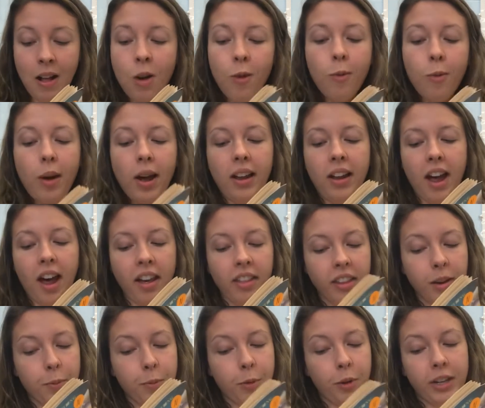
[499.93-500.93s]
While
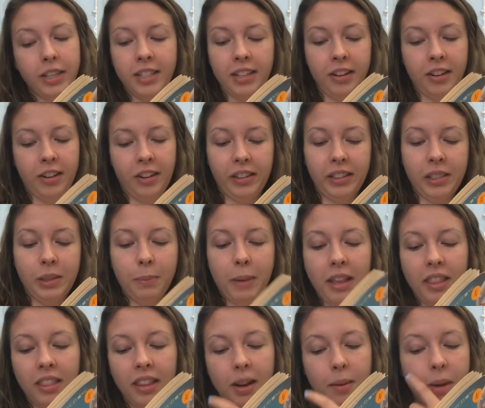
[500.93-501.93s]
other boys and girls
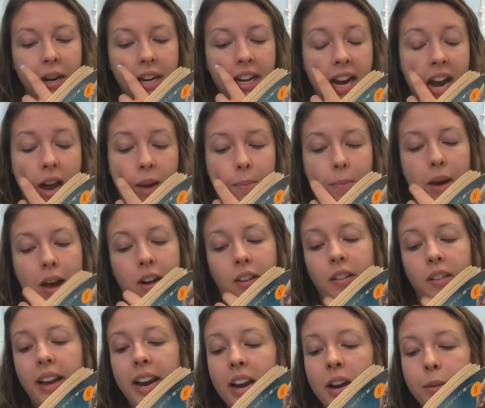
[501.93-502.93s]
spent their money on model
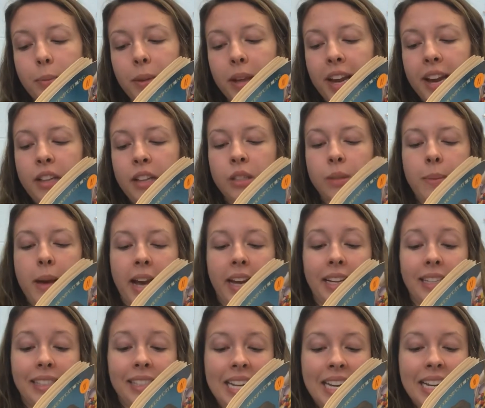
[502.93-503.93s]
airplanes,
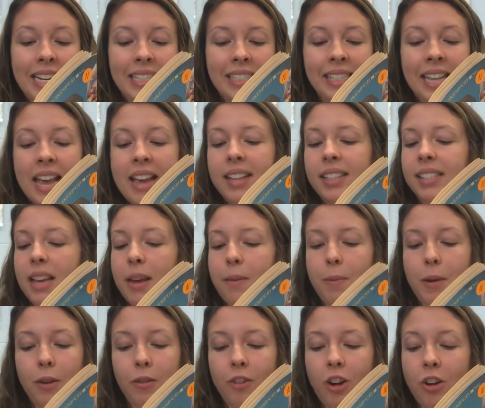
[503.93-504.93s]
magazines,
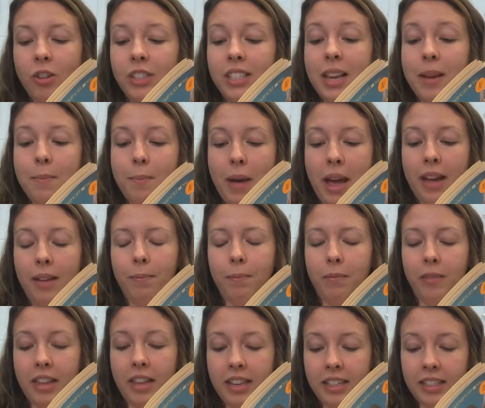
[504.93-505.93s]
skipping ropes, and pet
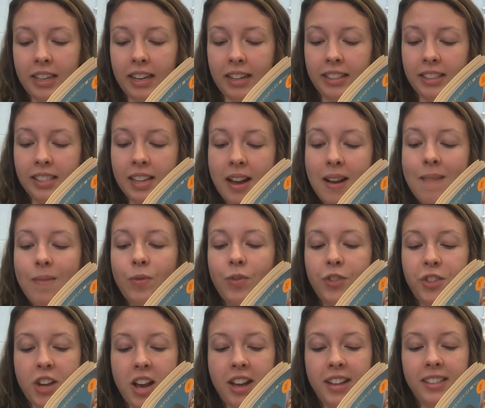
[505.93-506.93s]
lizards,
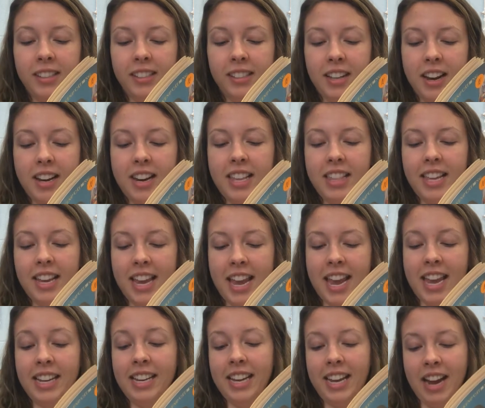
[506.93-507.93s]
John studied the
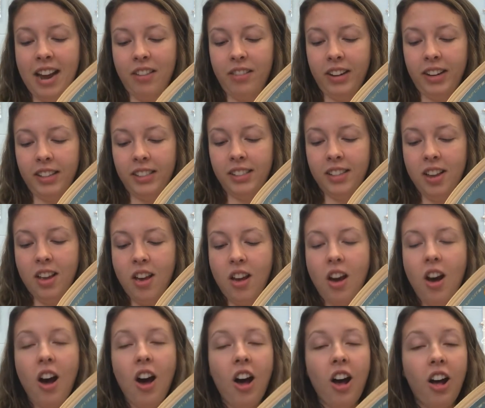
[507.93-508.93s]
candy counters.
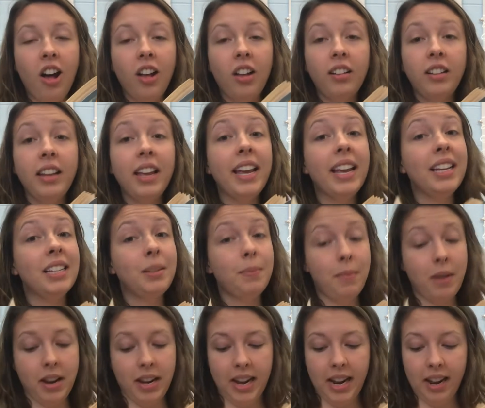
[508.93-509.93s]
All his
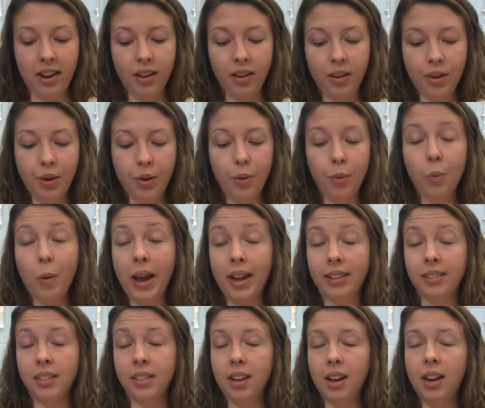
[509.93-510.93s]
money
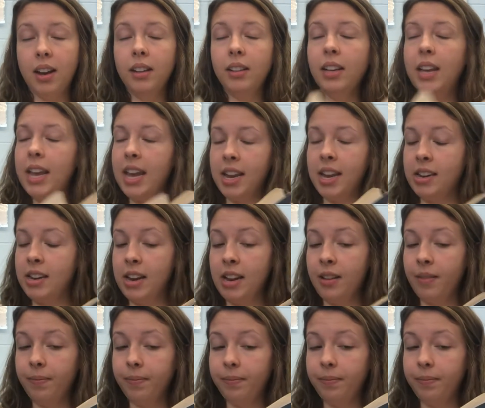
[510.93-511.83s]
went on candy.